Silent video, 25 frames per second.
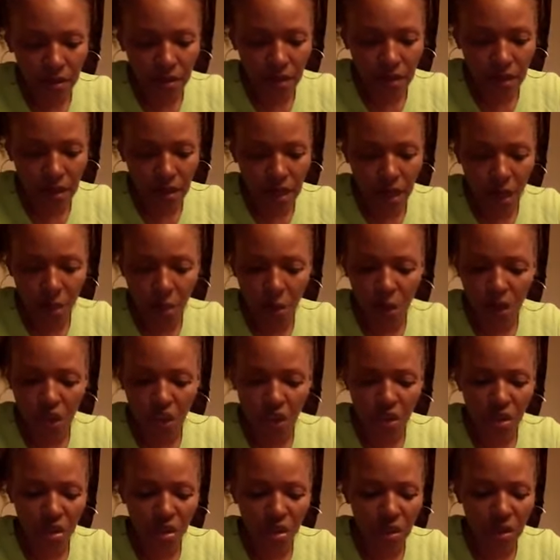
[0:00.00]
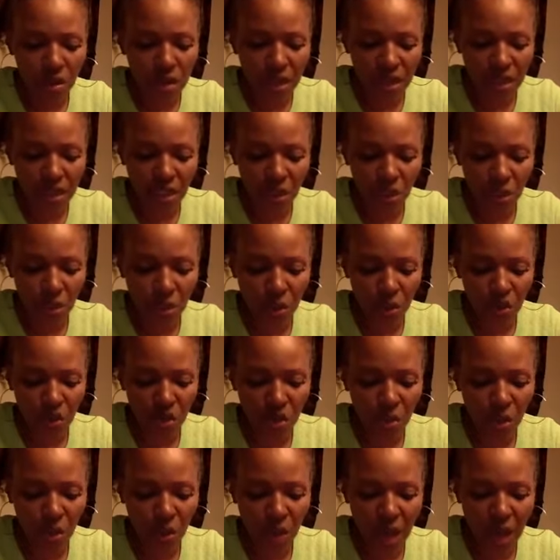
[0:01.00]
I don't want you to do it, I just want you
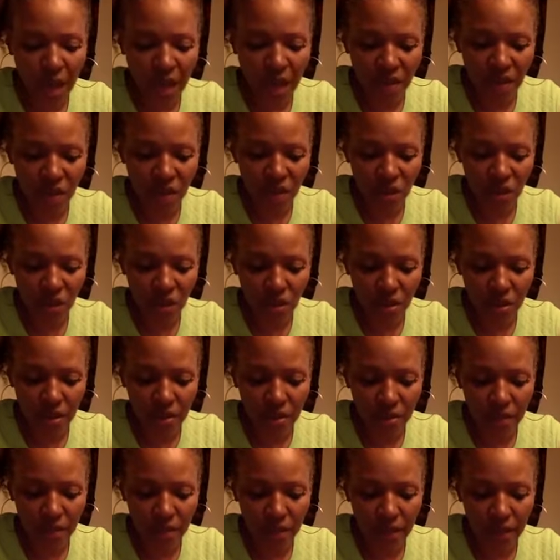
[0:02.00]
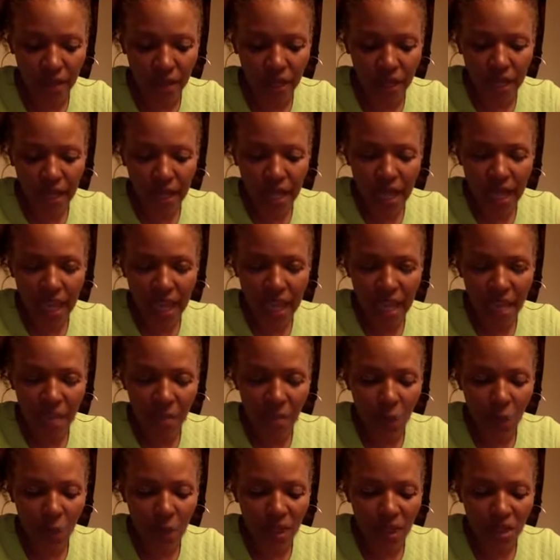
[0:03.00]
to watch. And I'm
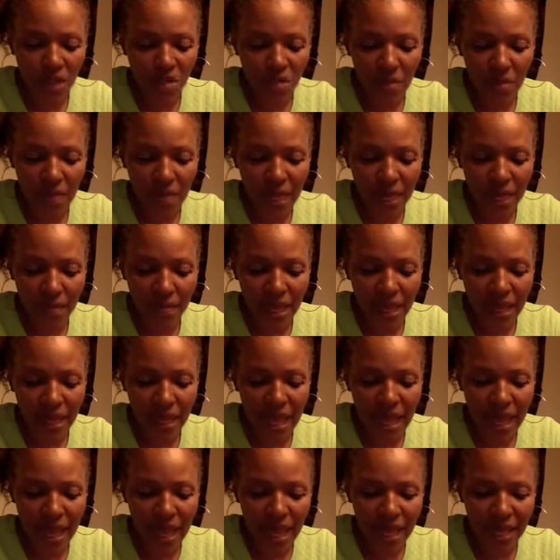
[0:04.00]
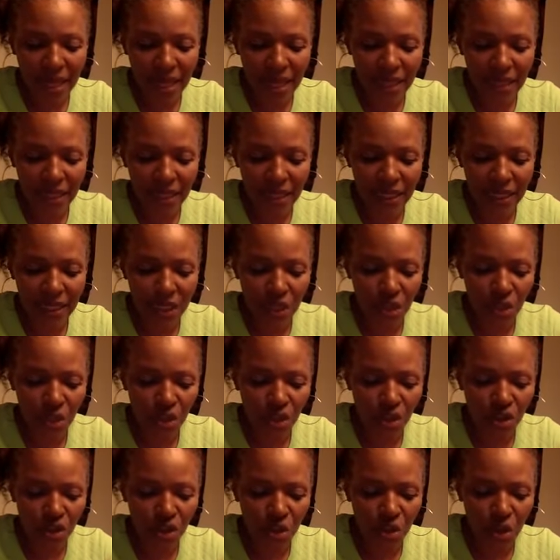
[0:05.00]
going to make my line a little
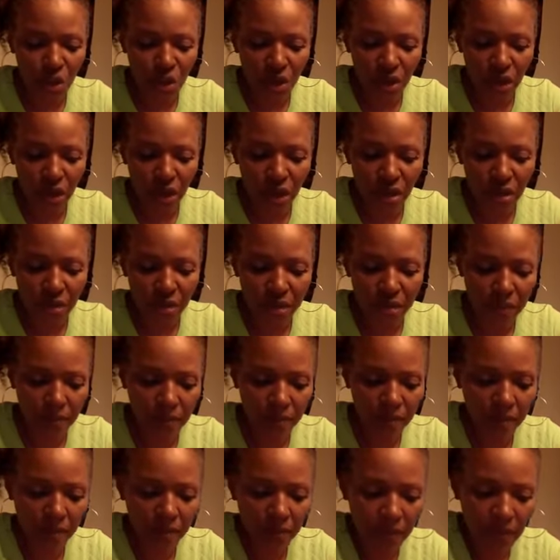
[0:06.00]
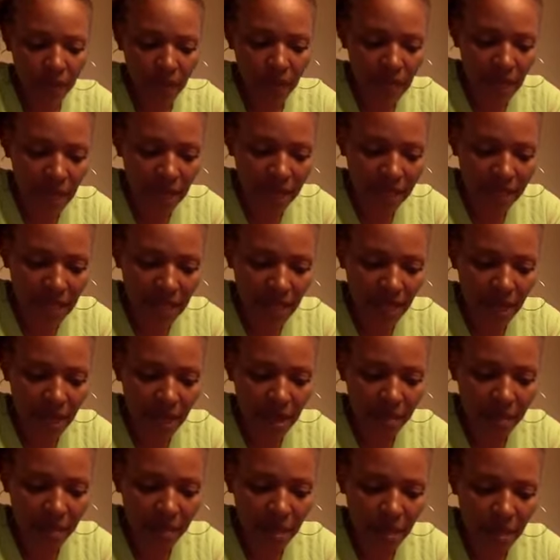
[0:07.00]
shorter as I
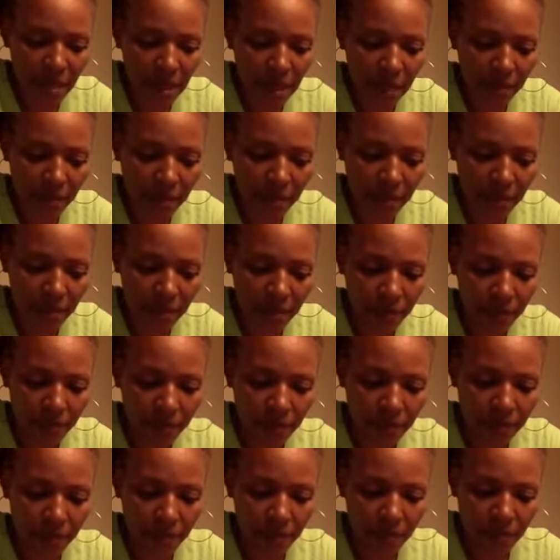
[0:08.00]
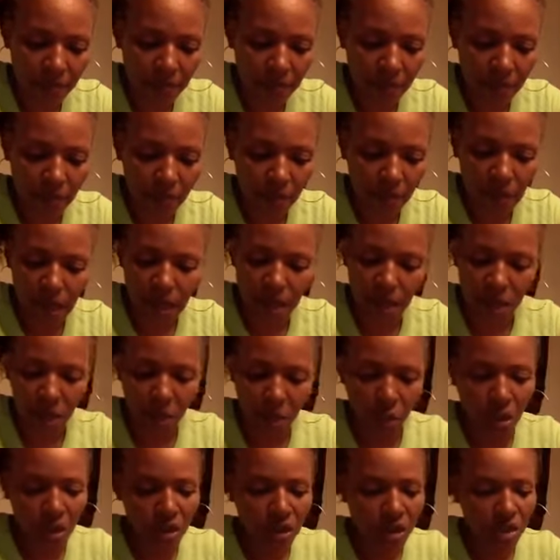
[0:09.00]
come up. I
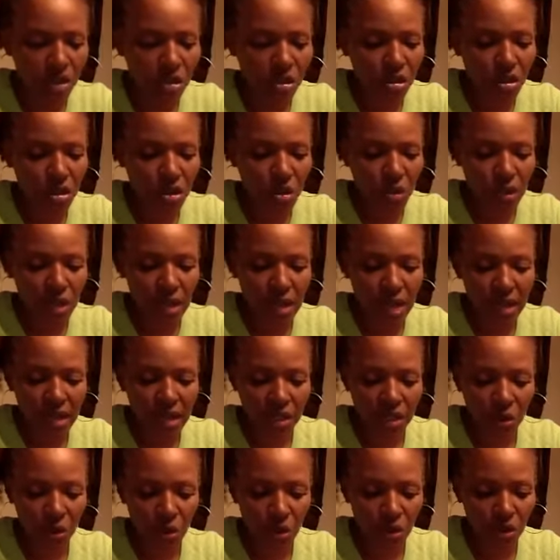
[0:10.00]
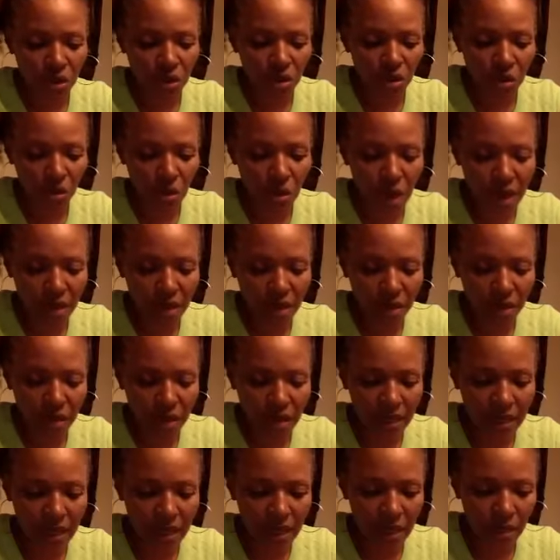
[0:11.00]
don't want you to do it, I just want you to watch
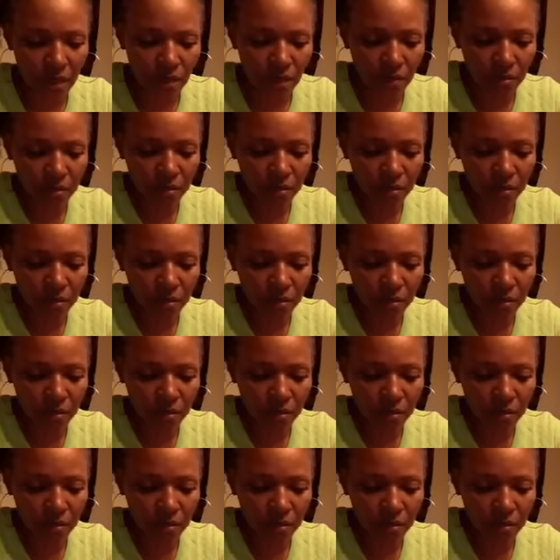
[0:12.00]
right now.